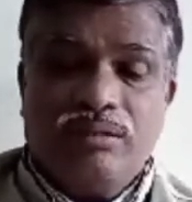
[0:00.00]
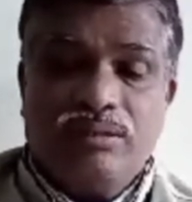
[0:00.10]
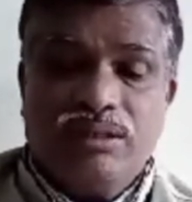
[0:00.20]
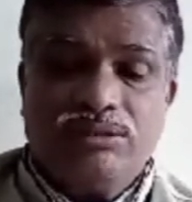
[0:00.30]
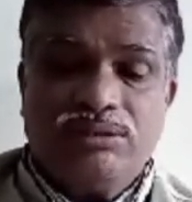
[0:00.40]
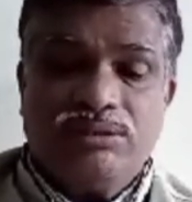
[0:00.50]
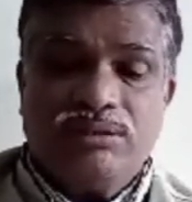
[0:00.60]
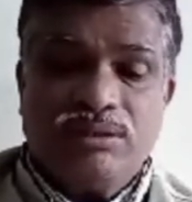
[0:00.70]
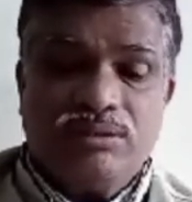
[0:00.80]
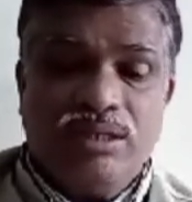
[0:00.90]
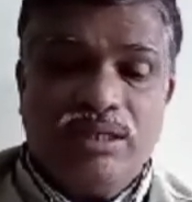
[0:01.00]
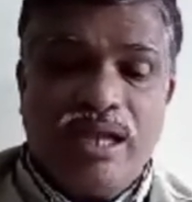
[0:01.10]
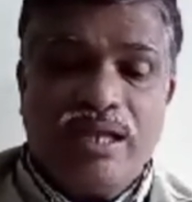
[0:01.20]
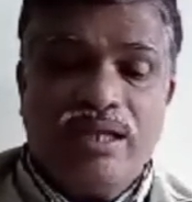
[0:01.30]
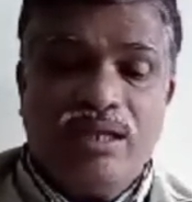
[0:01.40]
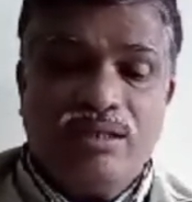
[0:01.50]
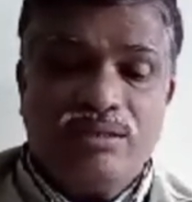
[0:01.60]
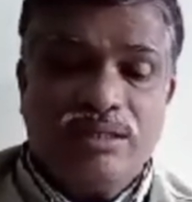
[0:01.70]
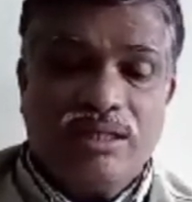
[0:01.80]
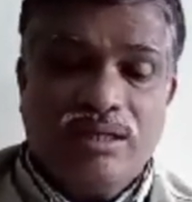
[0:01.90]
Thus, they carry
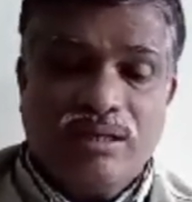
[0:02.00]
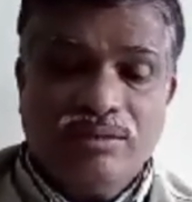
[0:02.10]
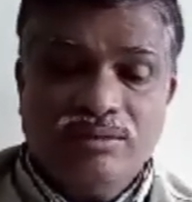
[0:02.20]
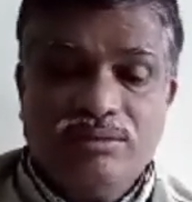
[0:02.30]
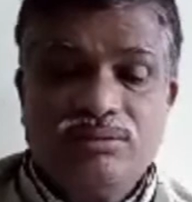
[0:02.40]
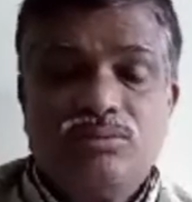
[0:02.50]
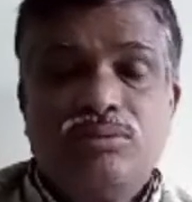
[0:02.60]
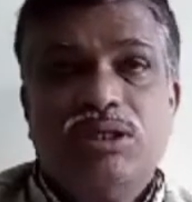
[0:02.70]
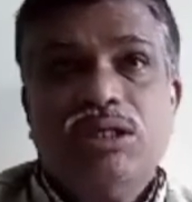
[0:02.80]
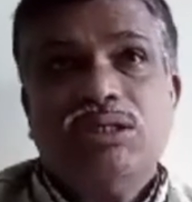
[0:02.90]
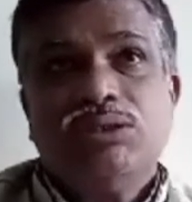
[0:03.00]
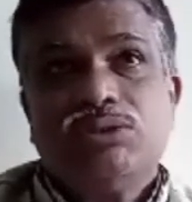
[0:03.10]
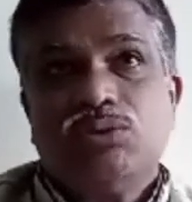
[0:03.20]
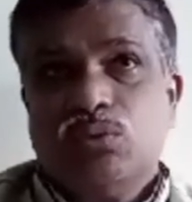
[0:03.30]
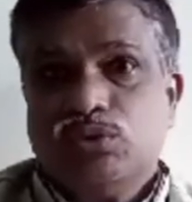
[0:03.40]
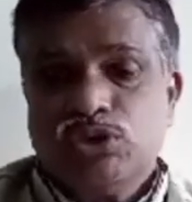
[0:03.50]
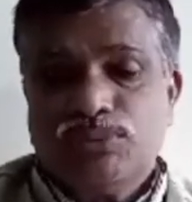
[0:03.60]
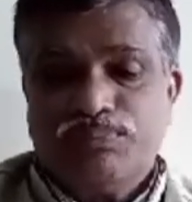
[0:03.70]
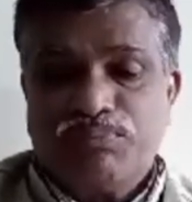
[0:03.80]
the current through the solution.